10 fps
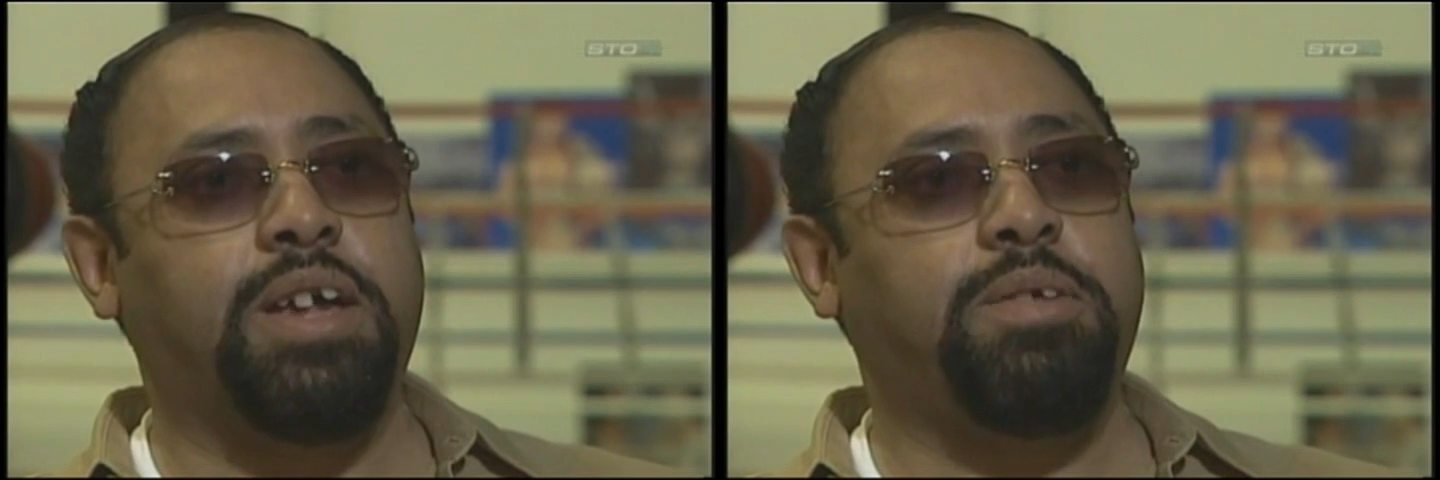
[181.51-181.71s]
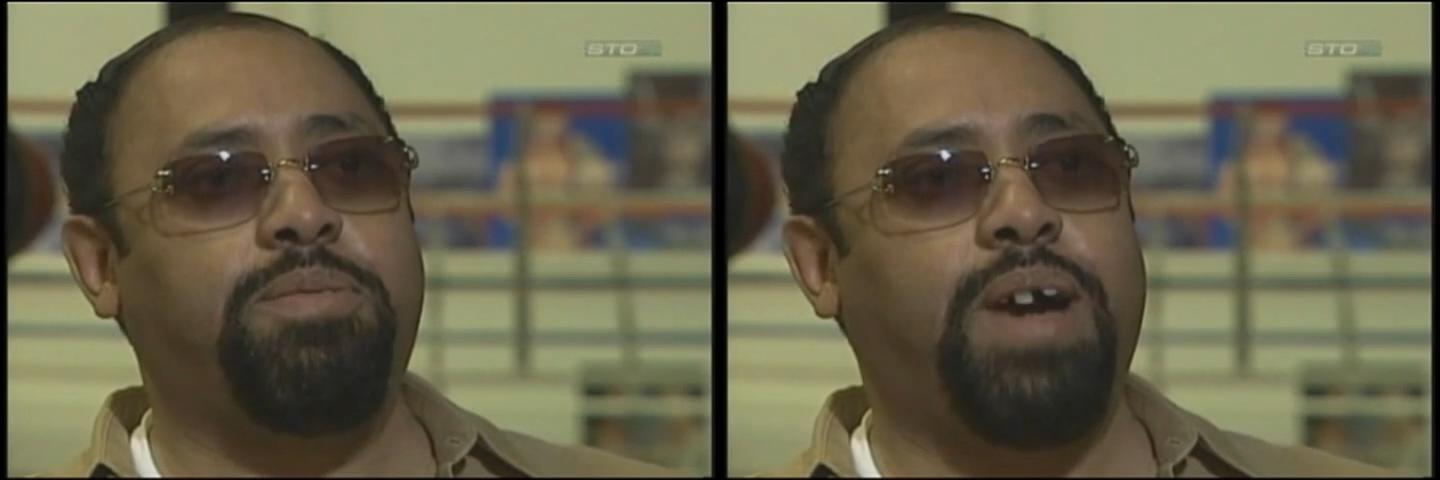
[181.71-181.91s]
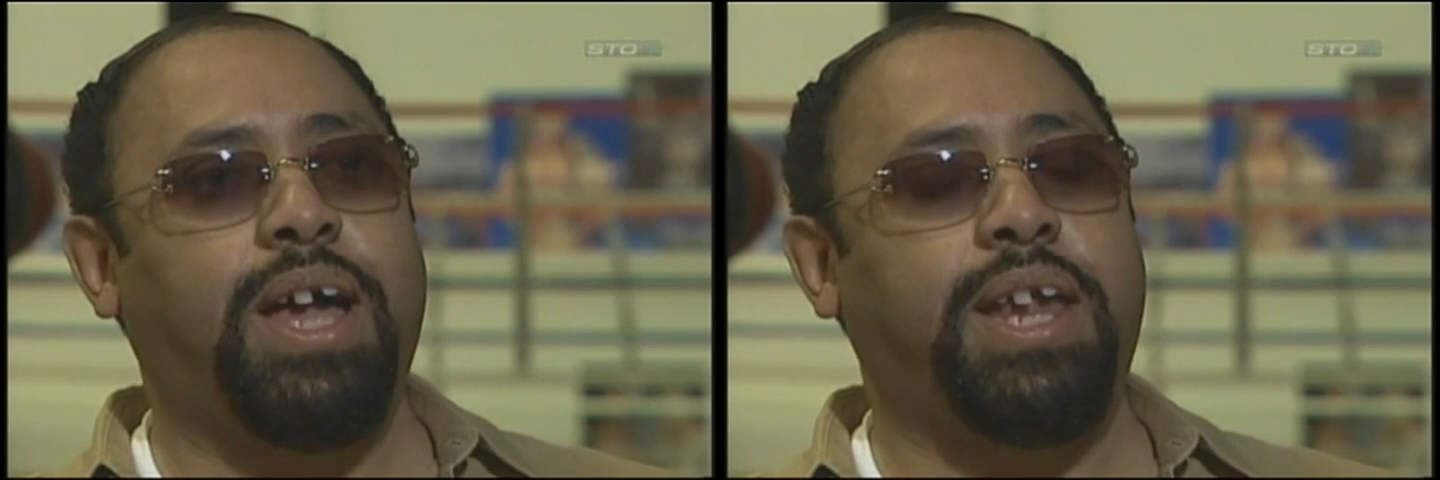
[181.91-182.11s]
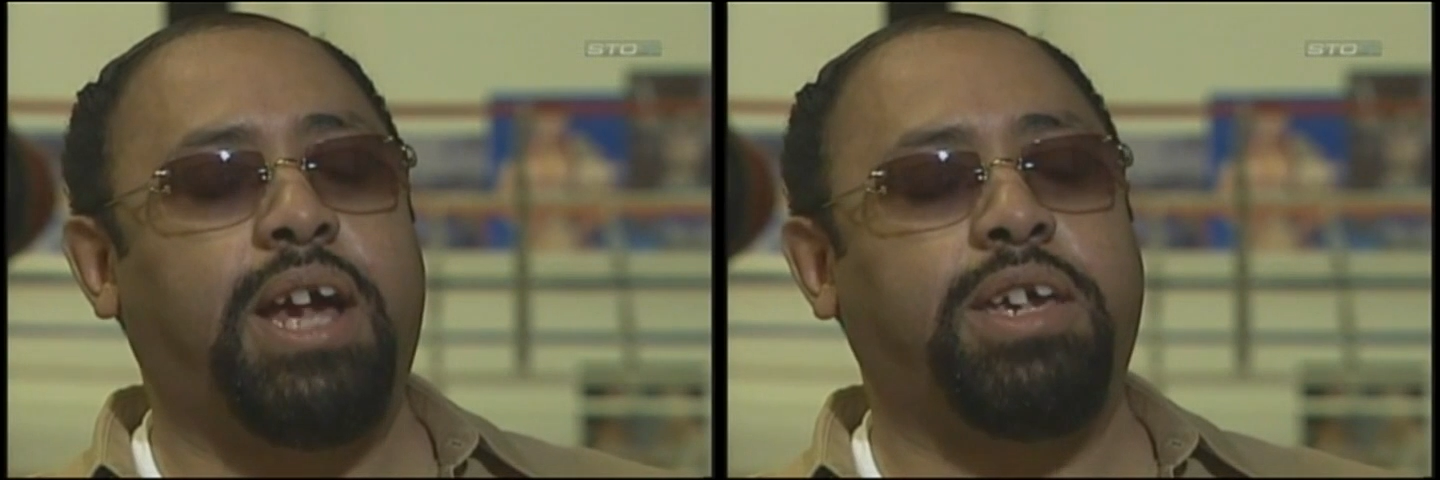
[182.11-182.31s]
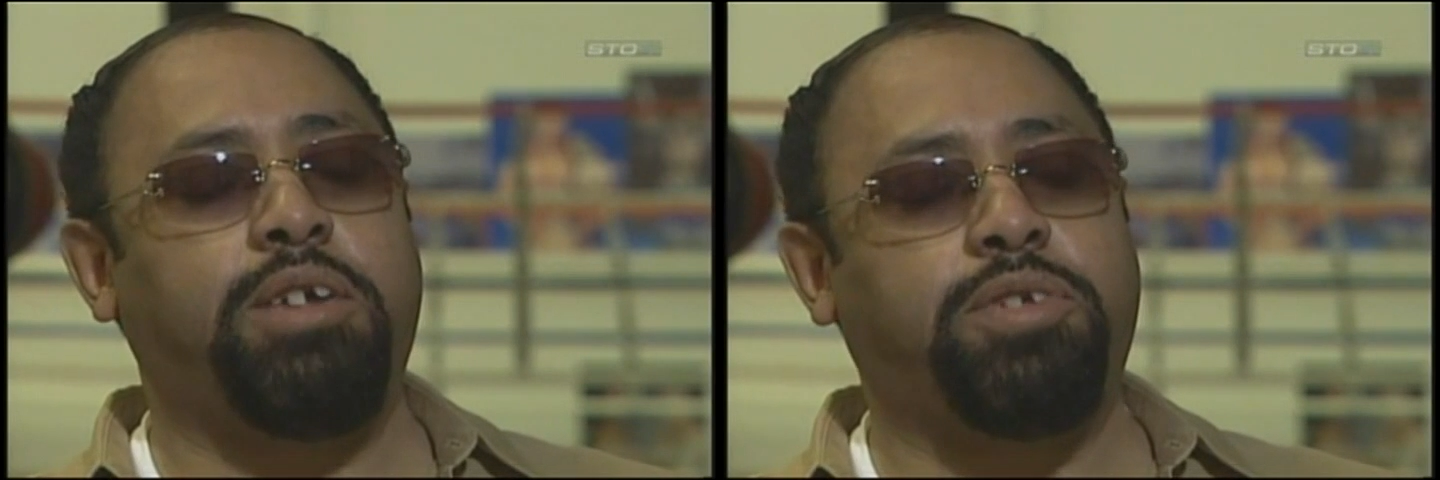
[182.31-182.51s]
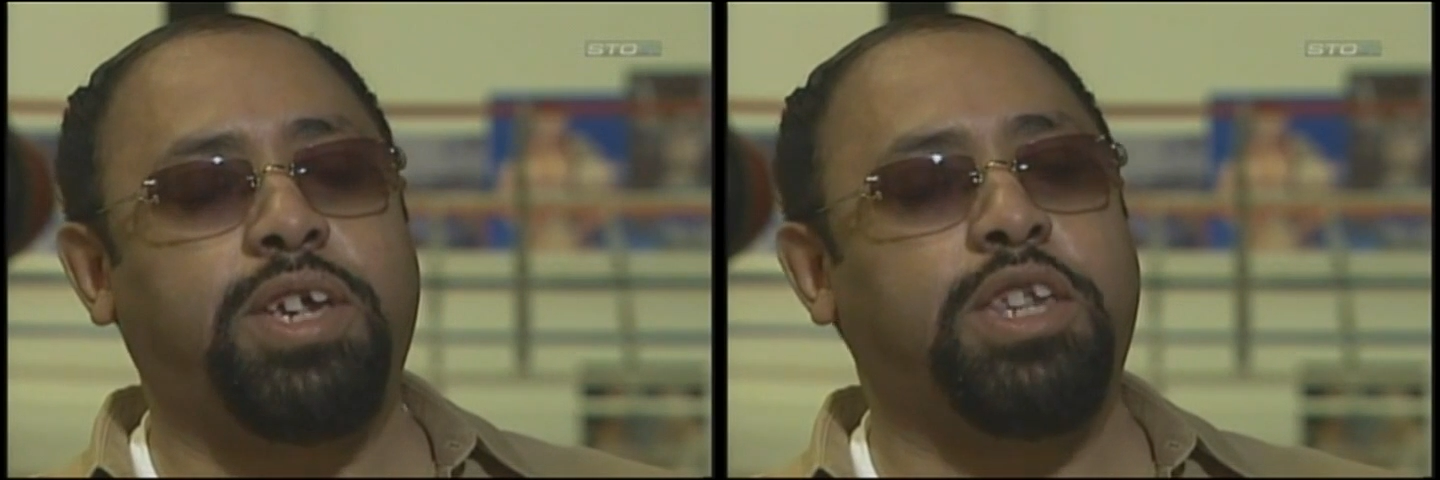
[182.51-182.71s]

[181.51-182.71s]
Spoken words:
And come to find out he was